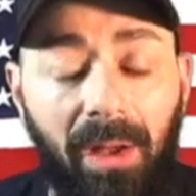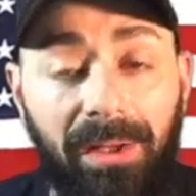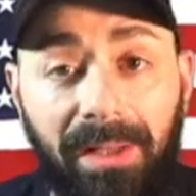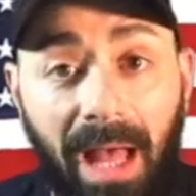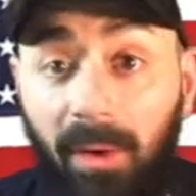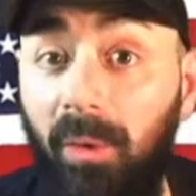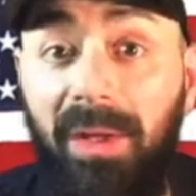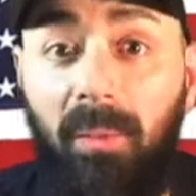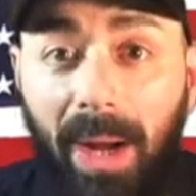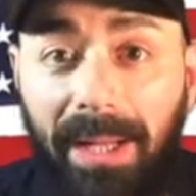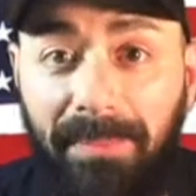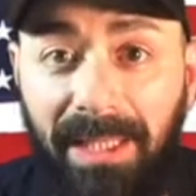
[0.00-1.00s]
not only
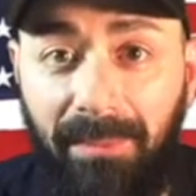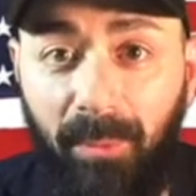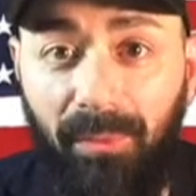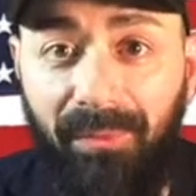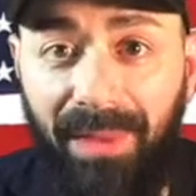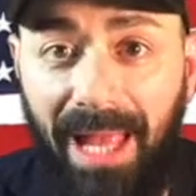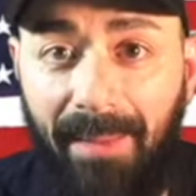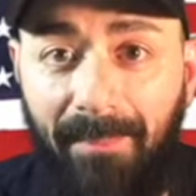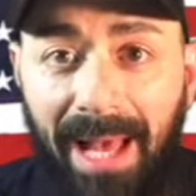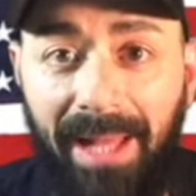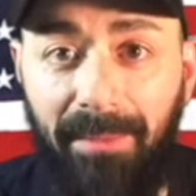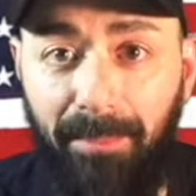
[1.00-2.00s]
white people, for that
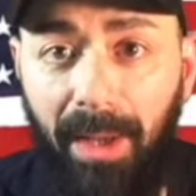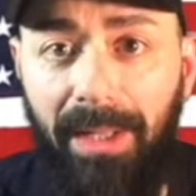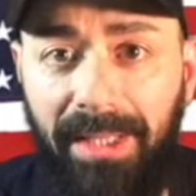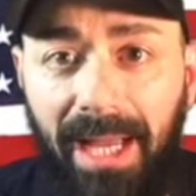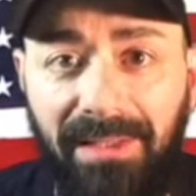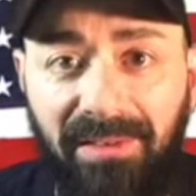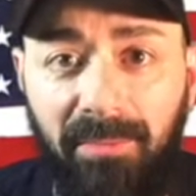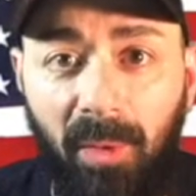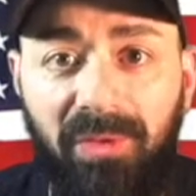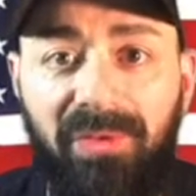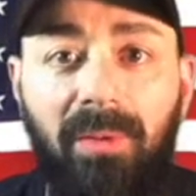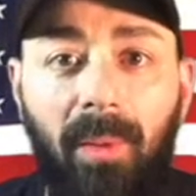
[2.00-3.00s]
matter, but yes,
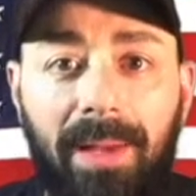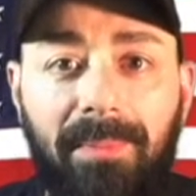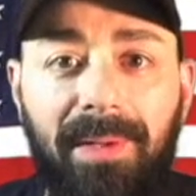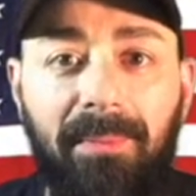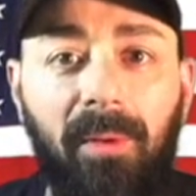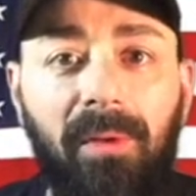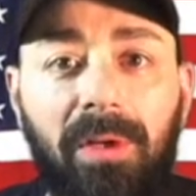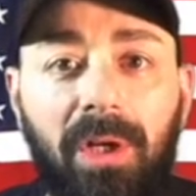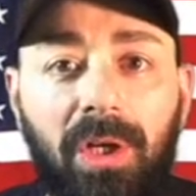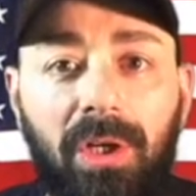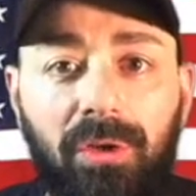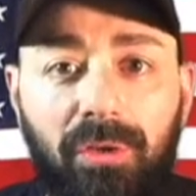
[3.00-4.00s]
mostly white people
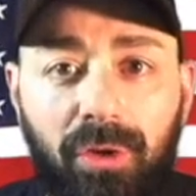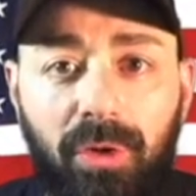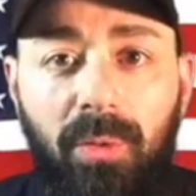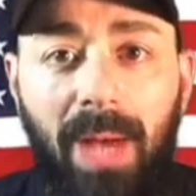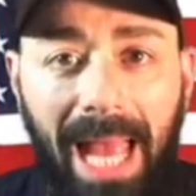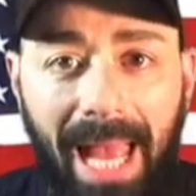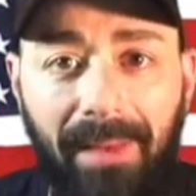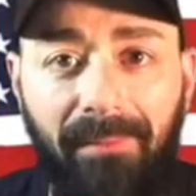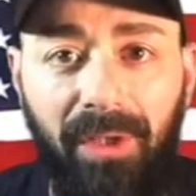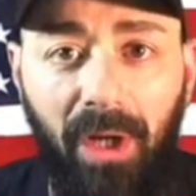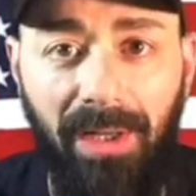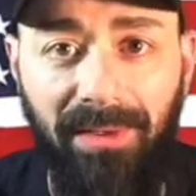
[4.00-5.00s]
do
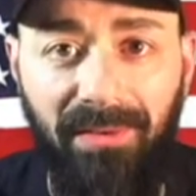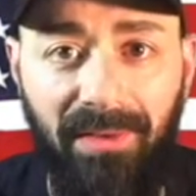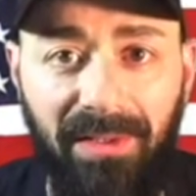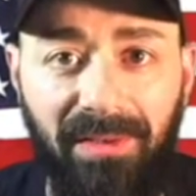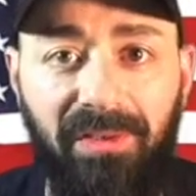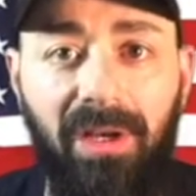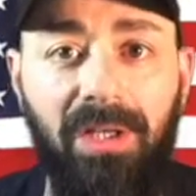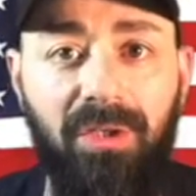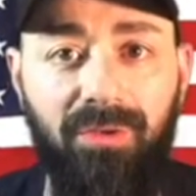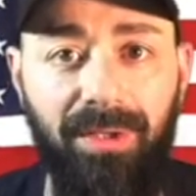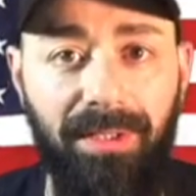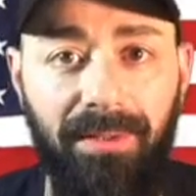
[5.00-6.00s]
have guns in this
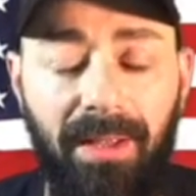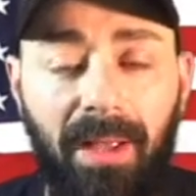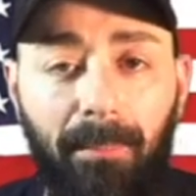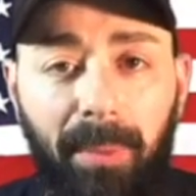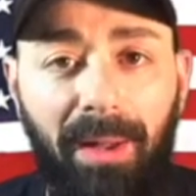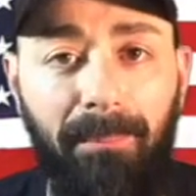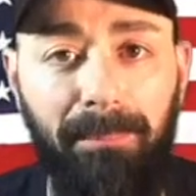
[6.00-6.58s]
country, but